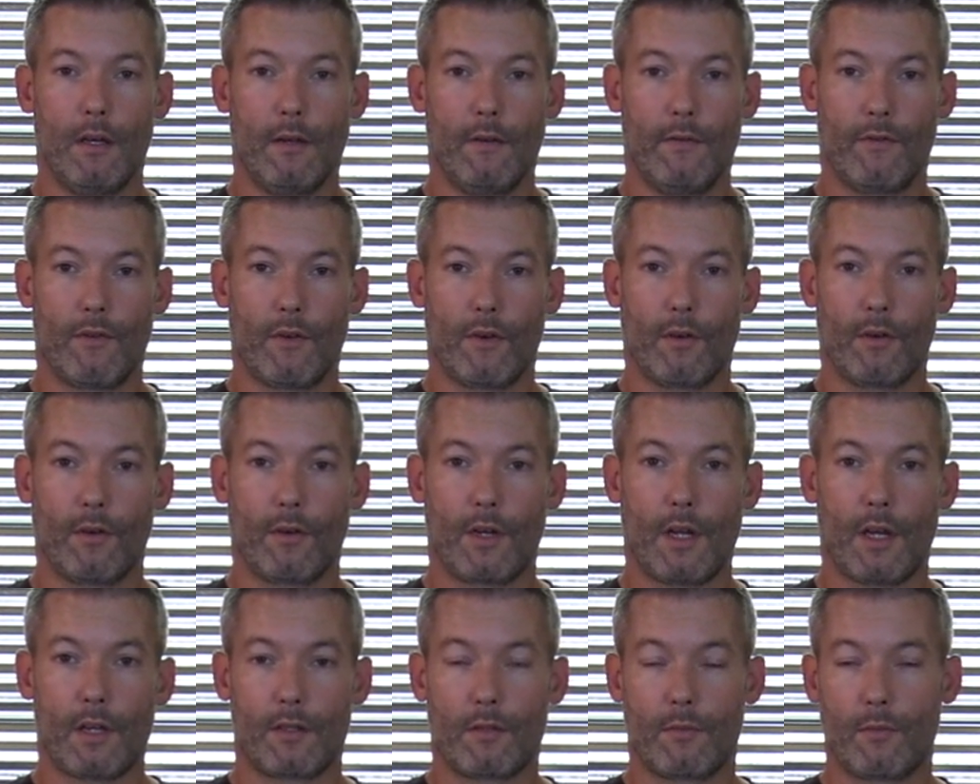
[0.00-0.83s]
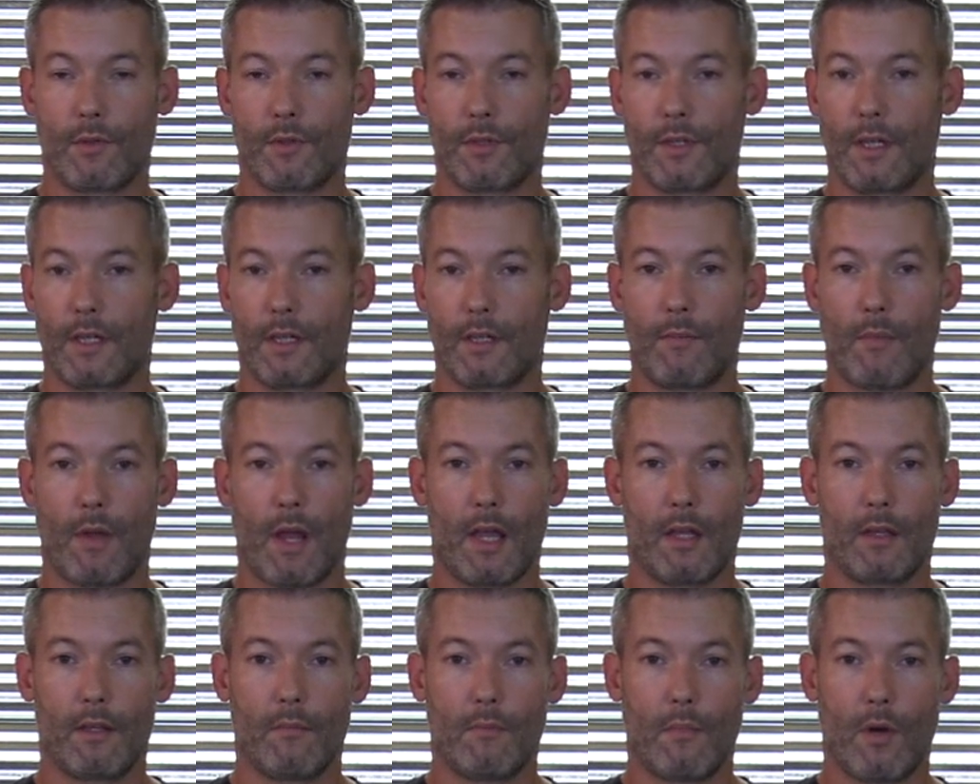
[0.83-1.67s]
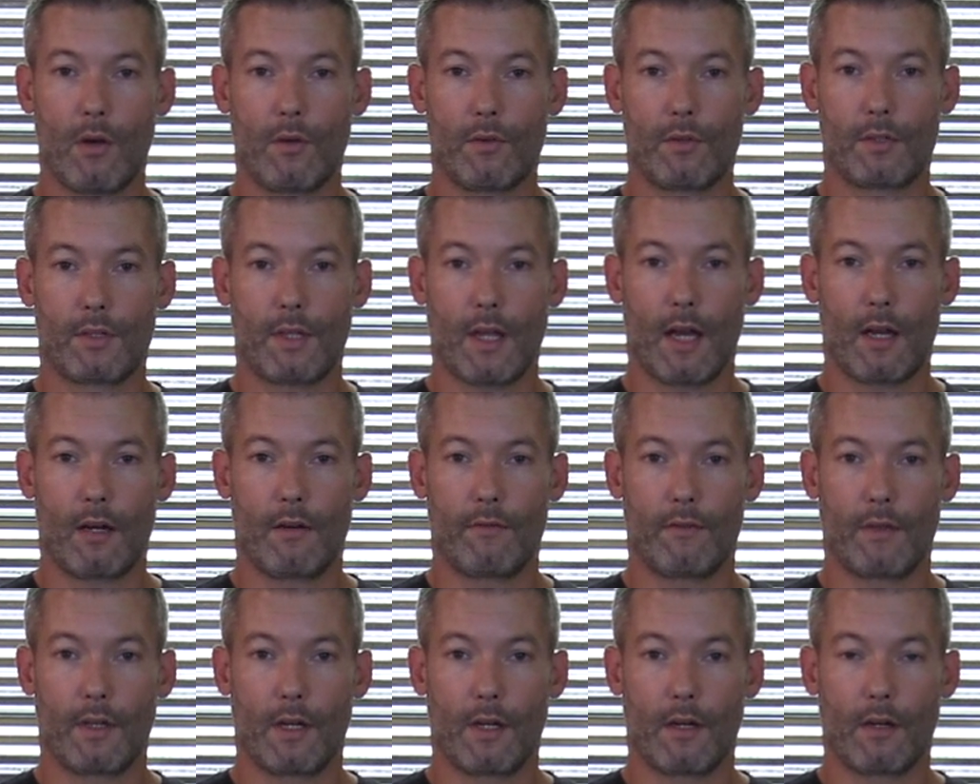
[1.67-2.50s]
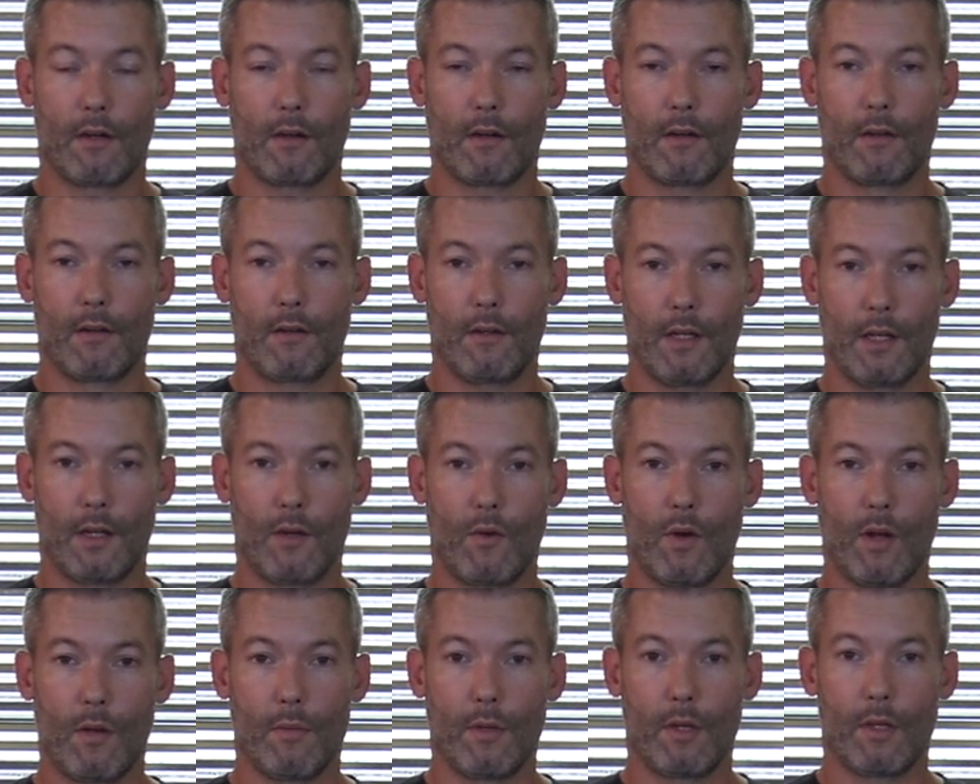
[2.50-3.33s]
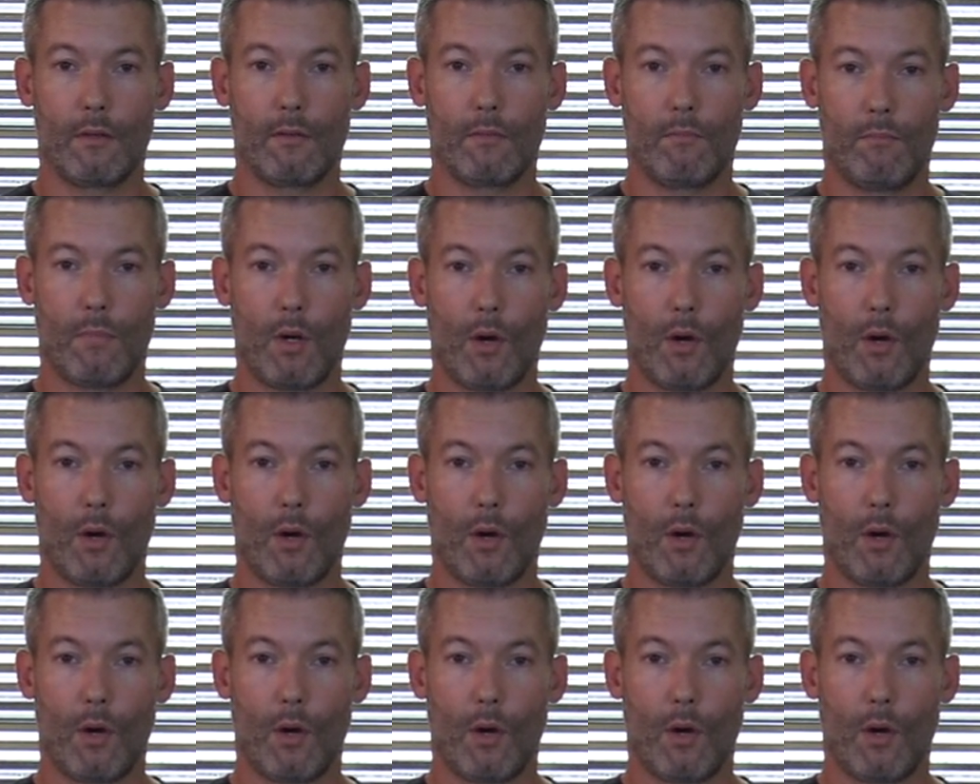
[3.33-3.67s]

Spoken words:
for customers that demand the most out of their equipment,